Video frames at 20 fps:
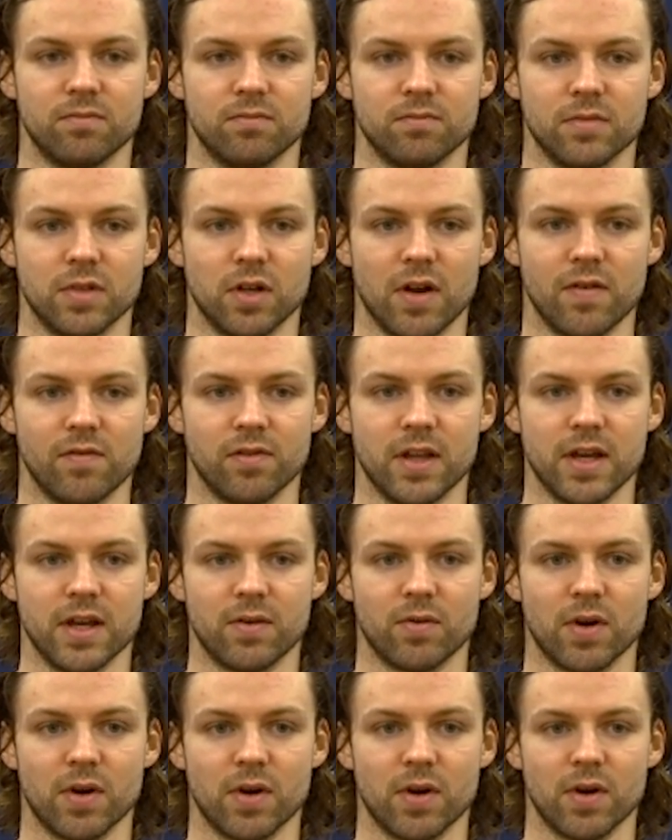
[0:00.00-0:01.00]
You know, I've liked
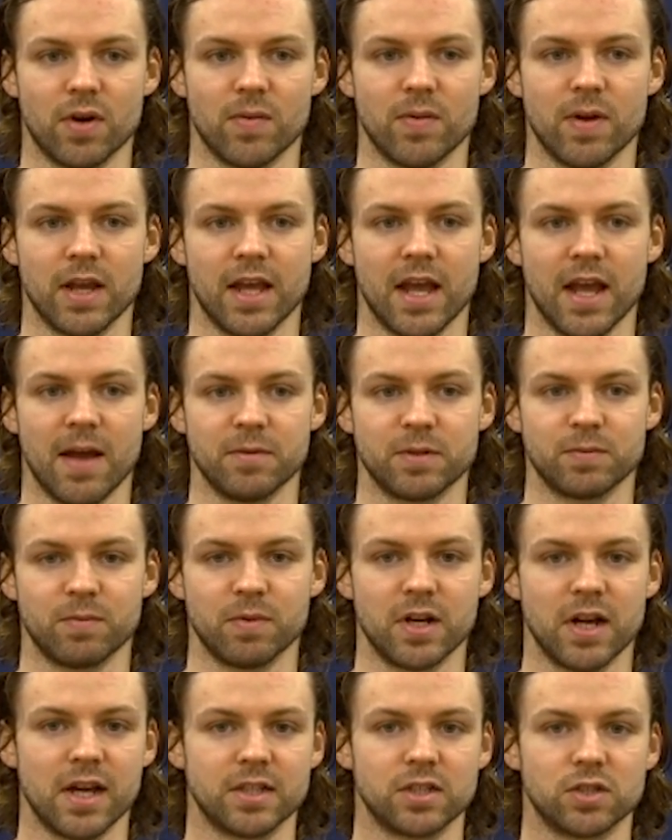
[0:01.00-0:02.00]
where my camp's
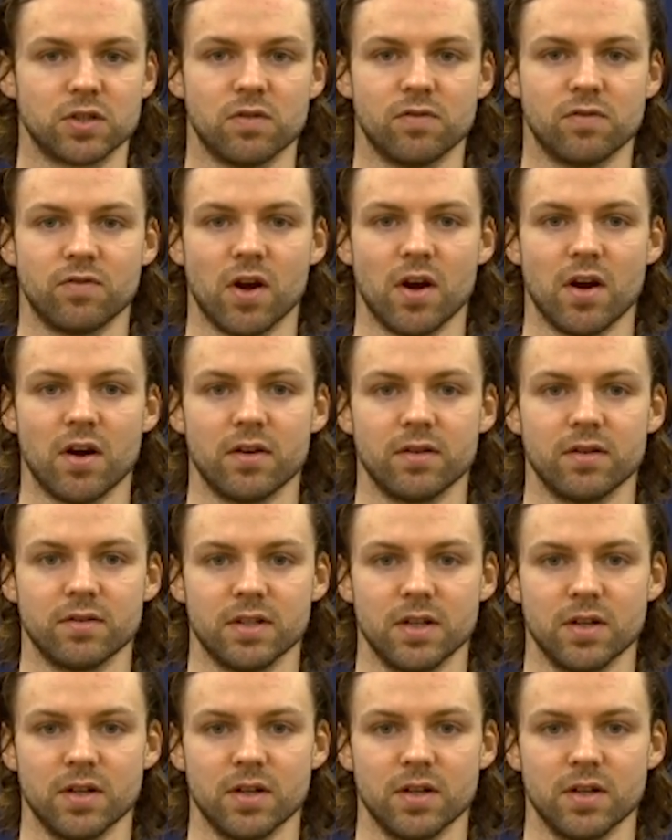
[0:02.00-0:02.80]
been at so far.